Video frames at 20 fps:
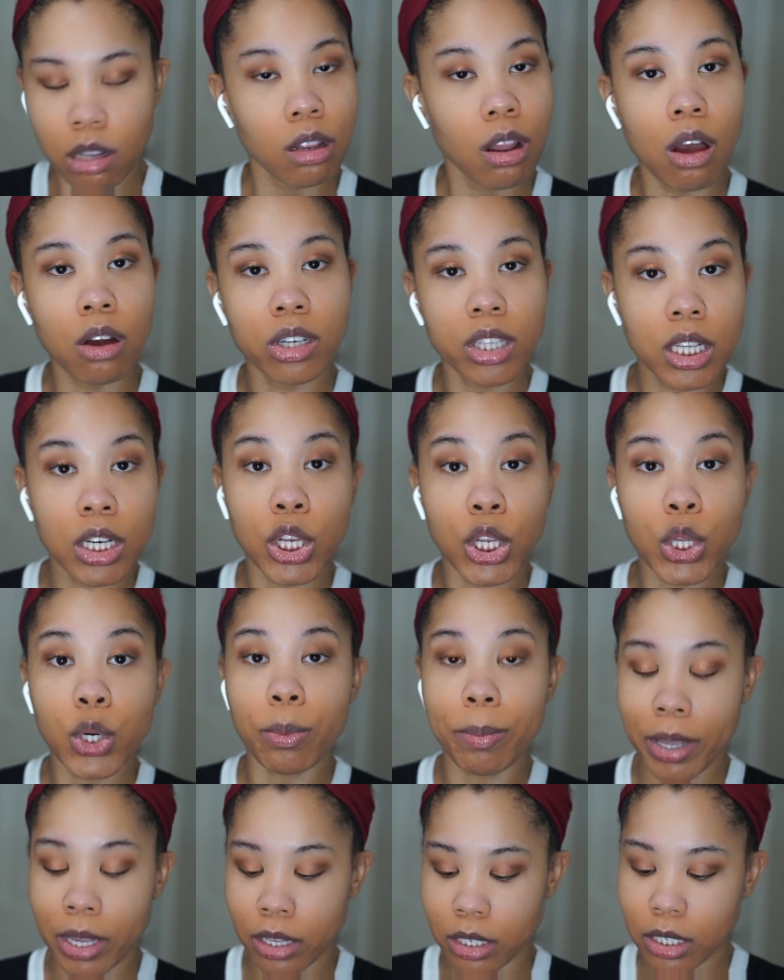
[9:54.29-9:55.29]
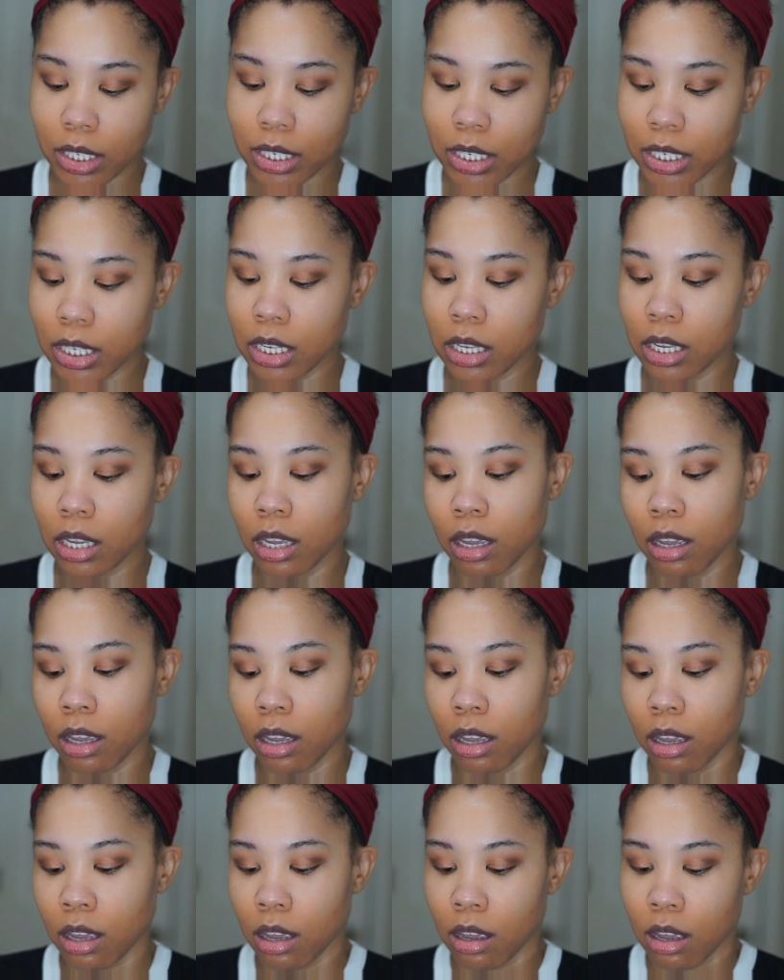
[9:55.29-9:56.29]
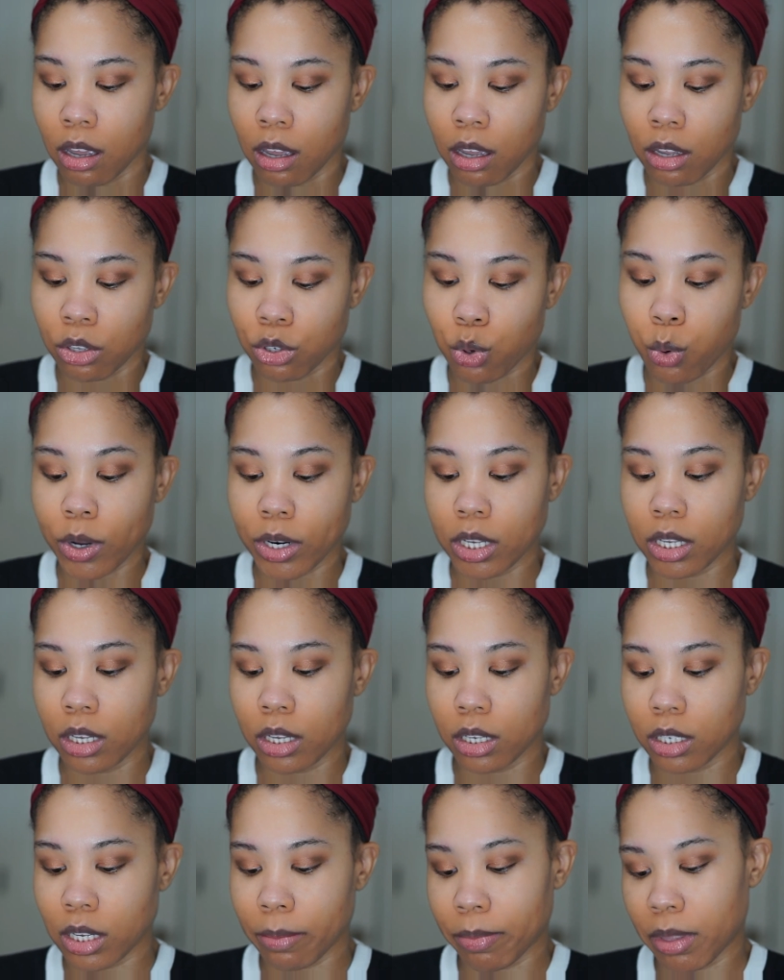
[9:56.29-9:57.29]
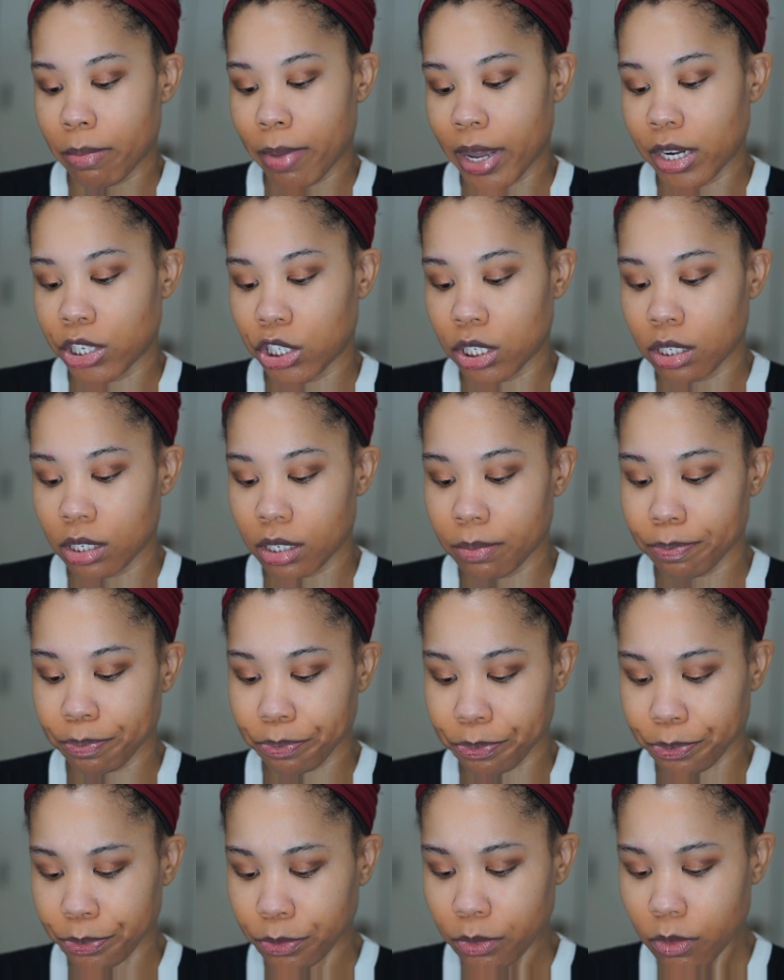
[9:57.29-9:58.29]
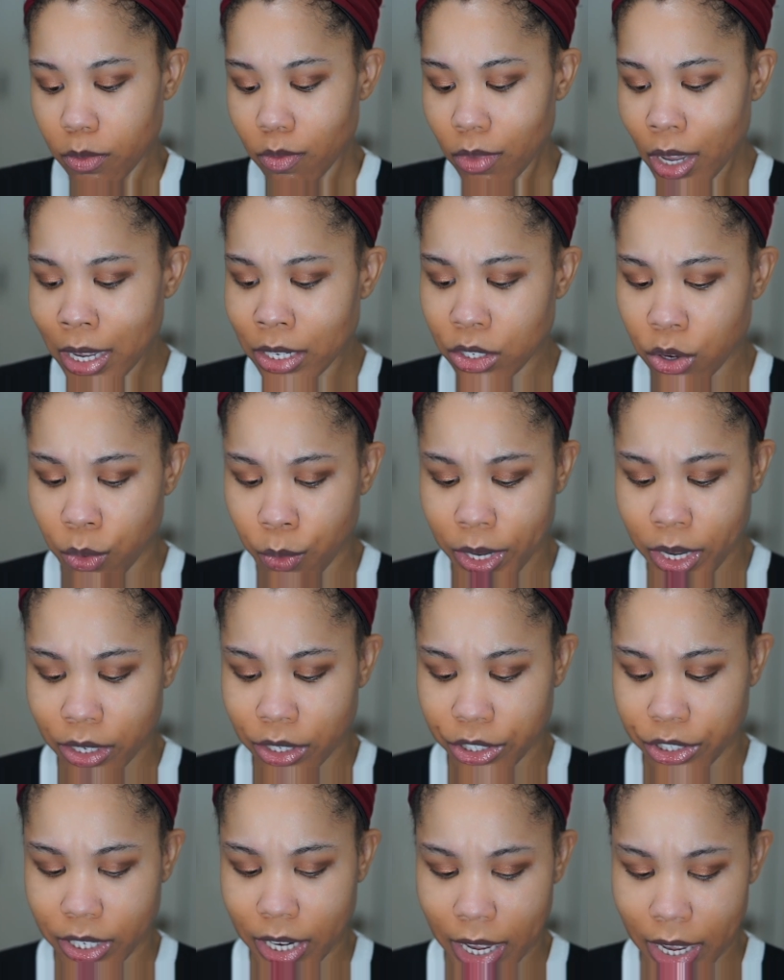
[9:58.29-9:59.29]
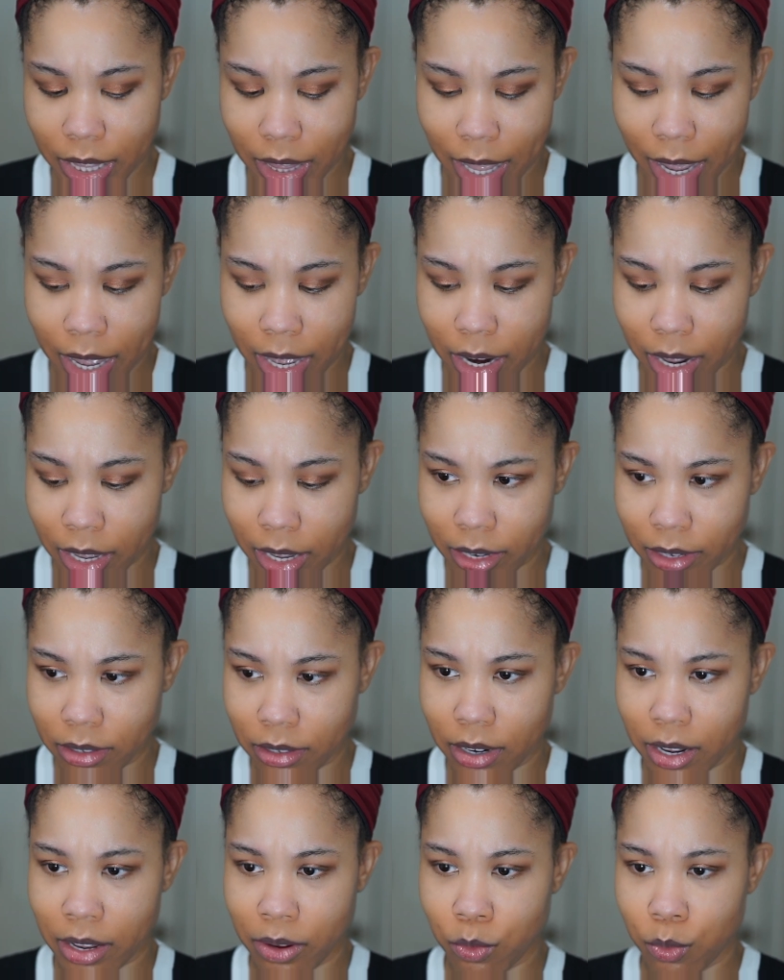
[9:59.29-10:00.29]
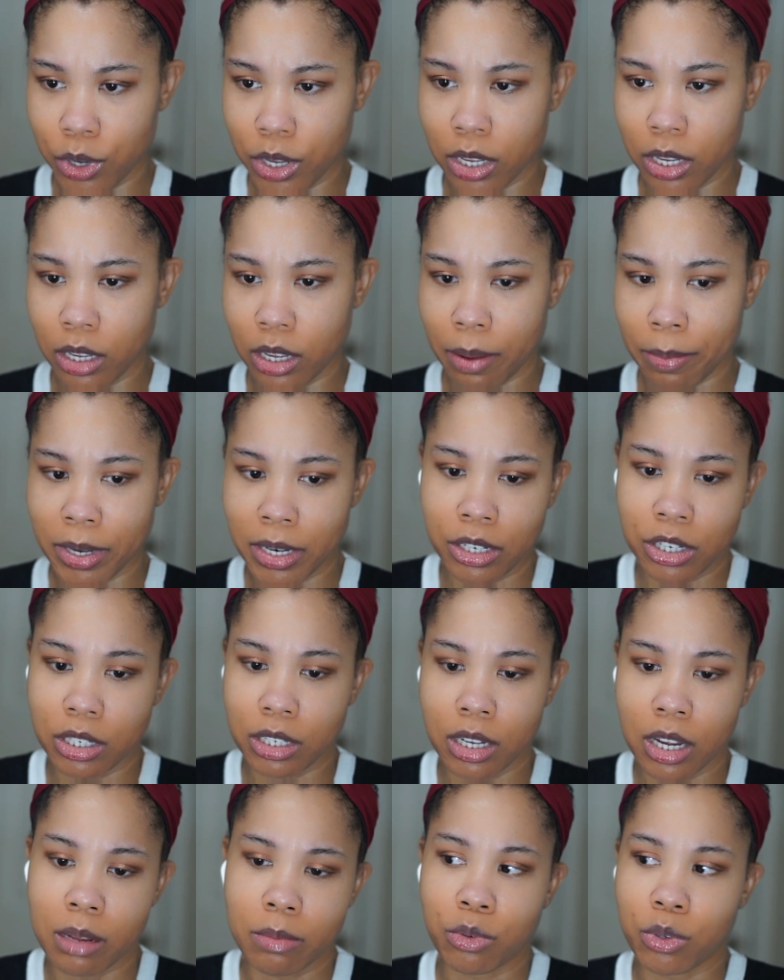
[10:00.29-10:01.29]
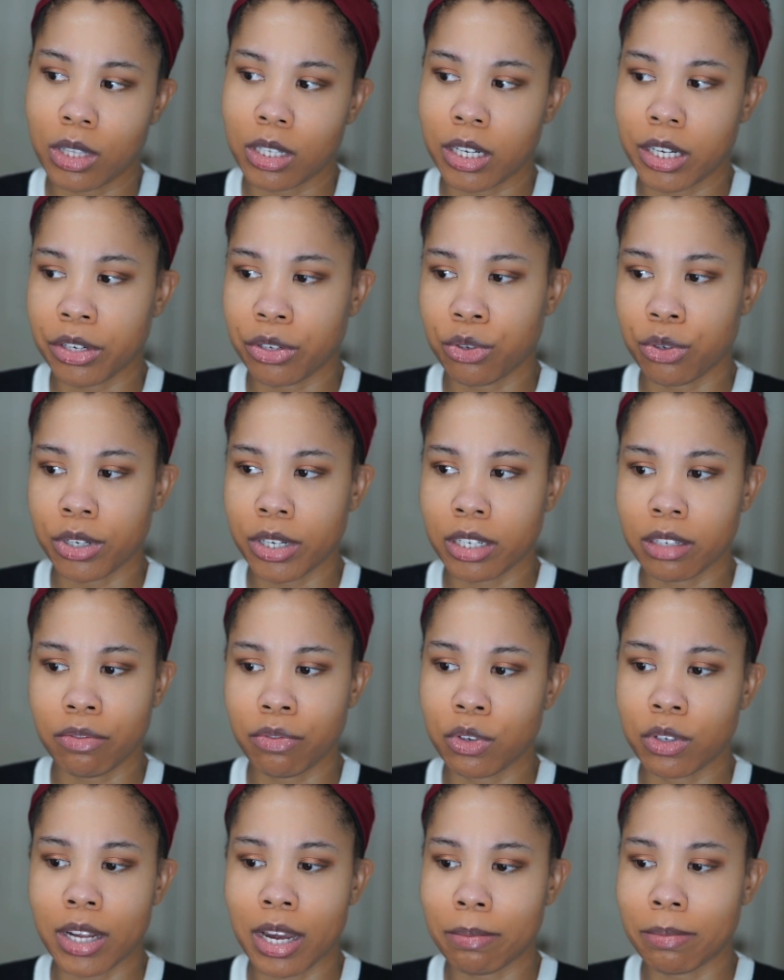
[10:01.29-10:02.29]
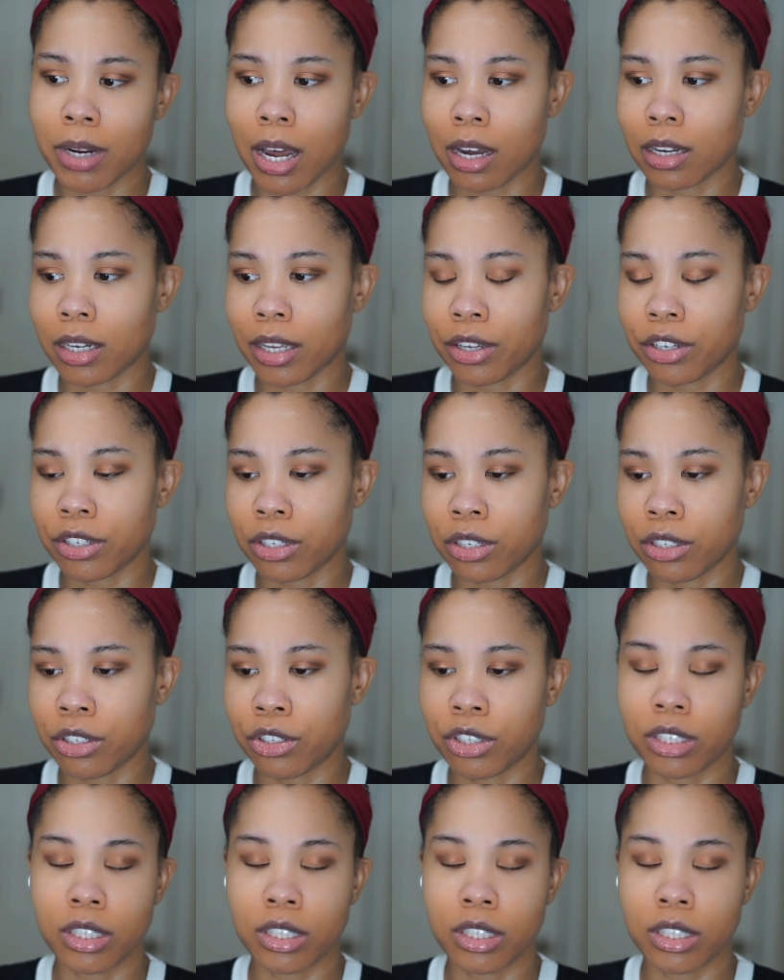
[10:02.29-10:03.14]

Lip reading: longer than a little bit to see 20 something patients. And so we understand that, and I mean, it comes with the territory of the full-time doc. Like you're